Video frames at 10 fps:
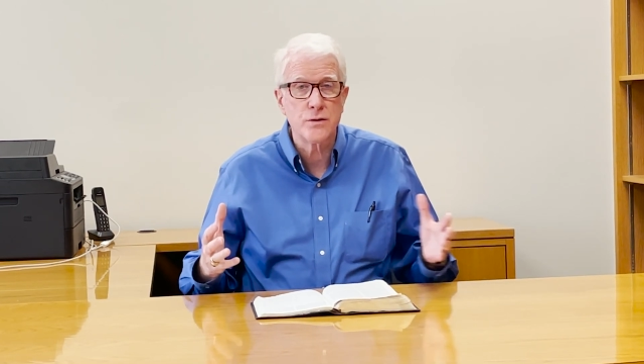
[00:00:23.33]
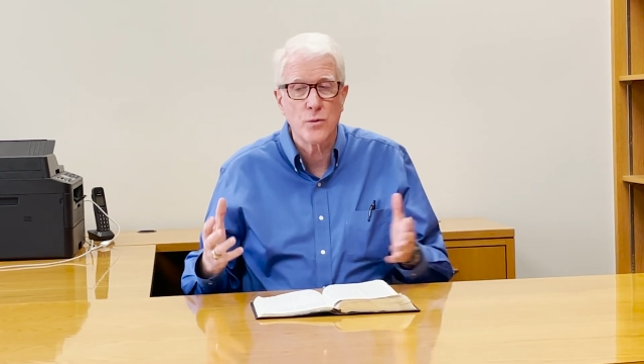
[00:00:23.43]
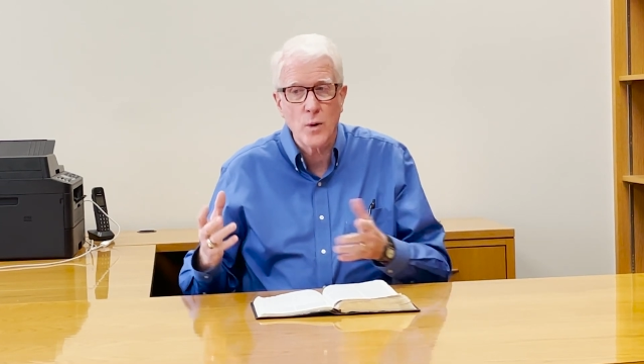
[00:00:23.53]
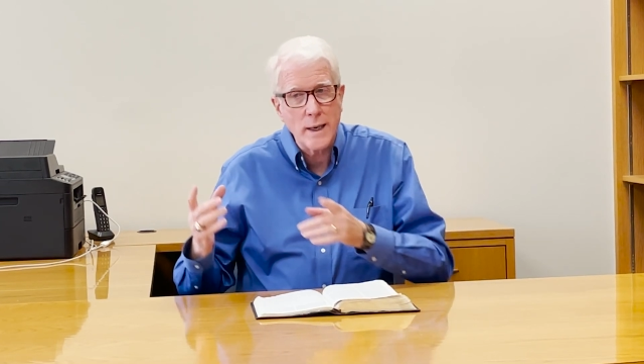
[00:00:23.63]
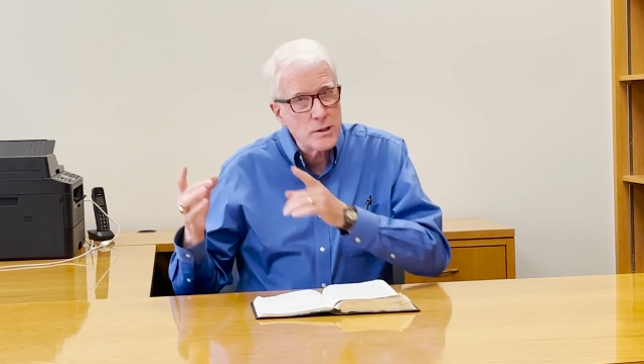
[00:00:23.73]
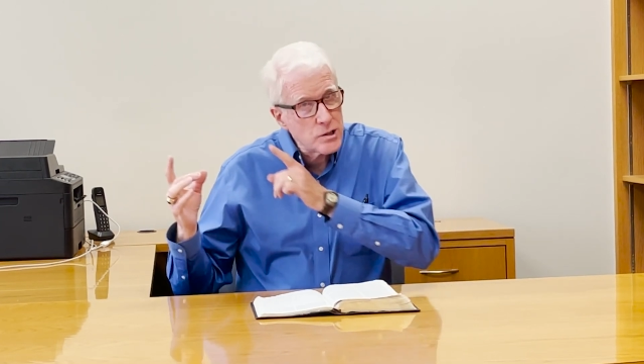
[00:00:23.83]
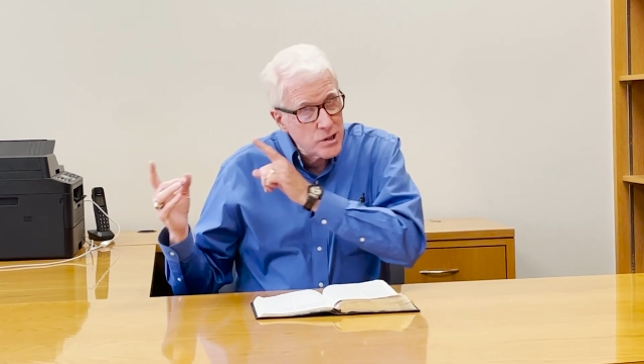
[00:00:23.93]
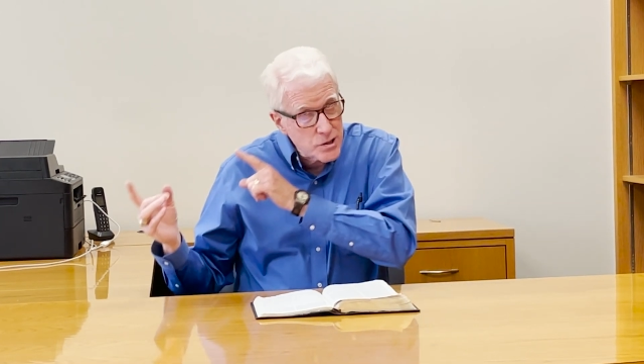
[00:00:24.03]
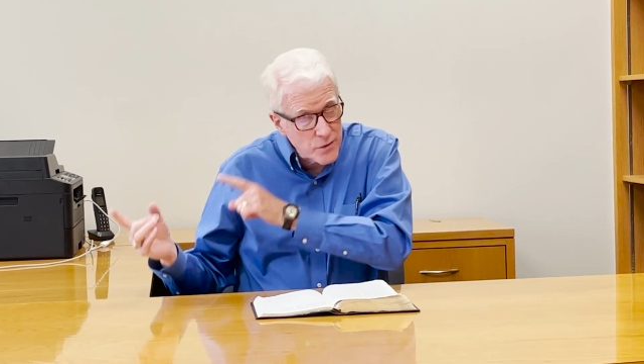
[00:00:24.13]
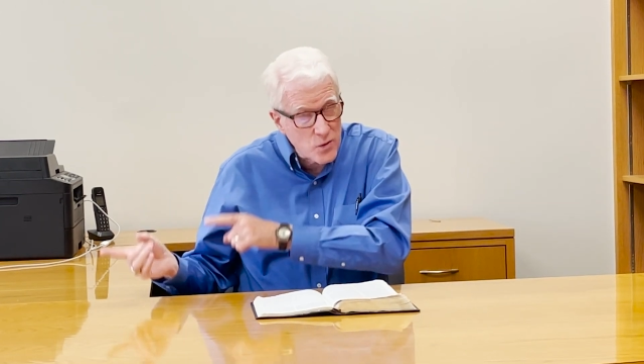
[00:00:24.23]
the
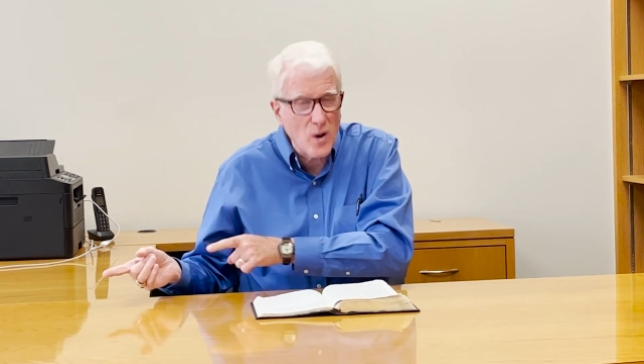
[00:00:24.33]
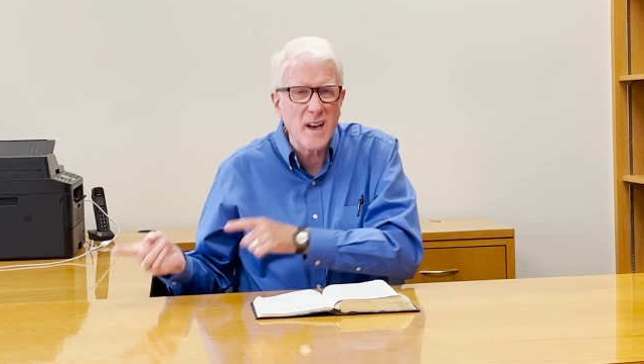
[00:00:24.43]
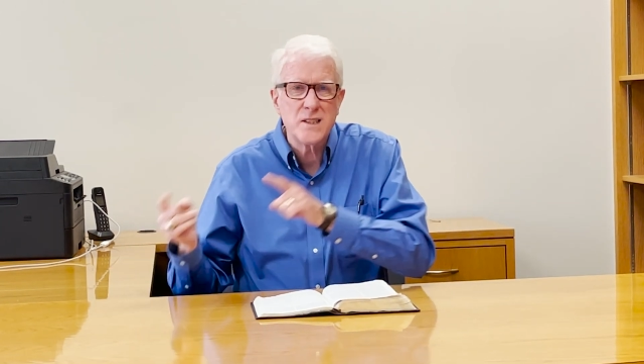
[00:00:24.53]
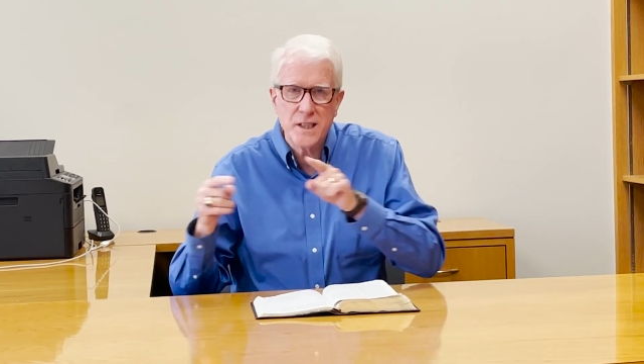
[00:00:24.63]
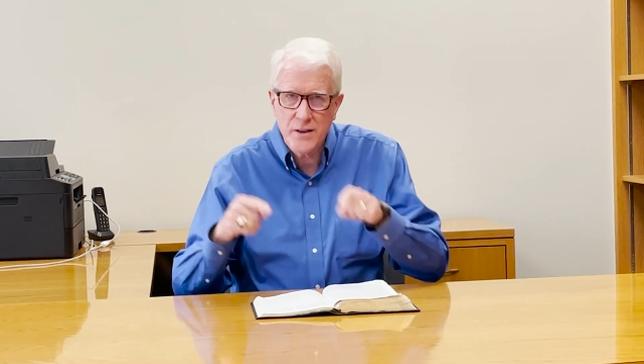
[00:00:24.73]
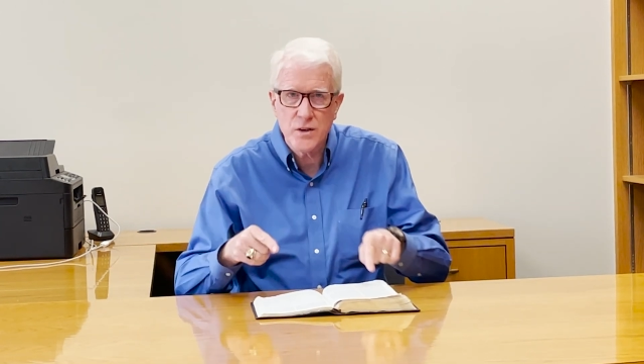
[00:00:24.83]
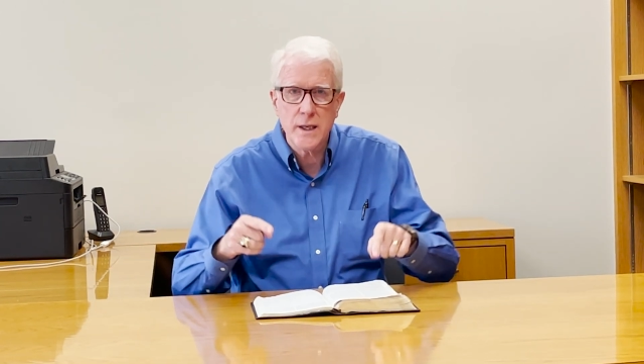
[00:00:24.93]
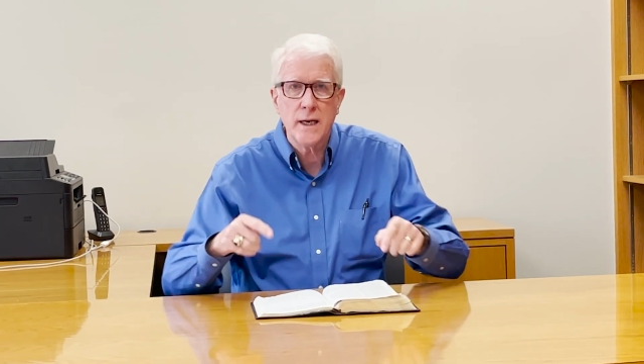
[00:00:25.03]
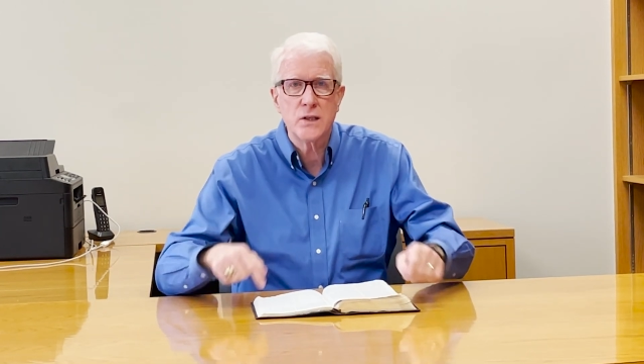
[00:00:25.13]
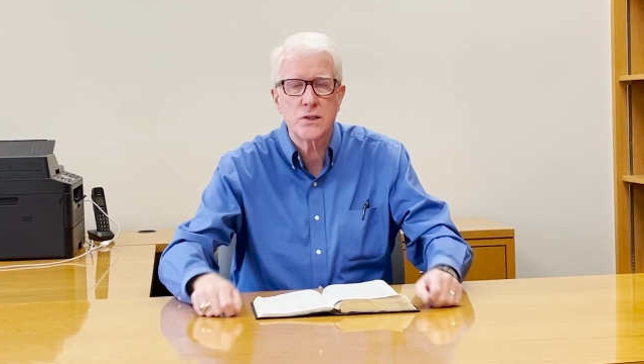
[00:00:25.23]
righteousness of Christ given to
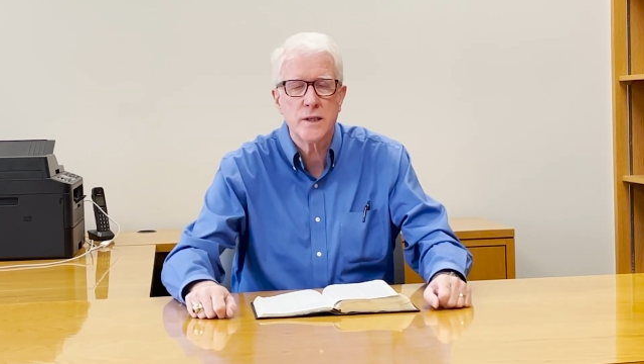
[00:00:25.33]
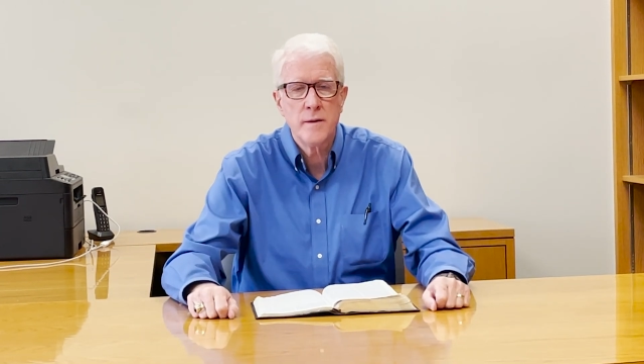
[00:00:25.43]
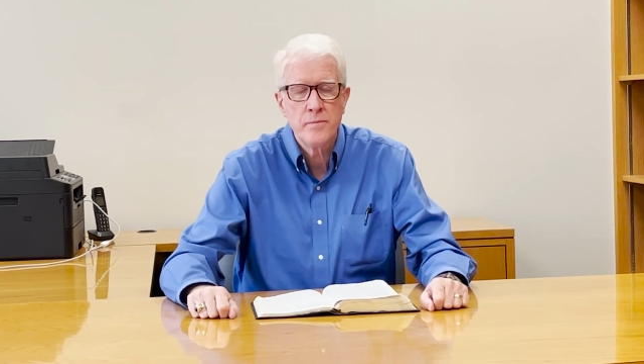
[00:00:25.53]
us,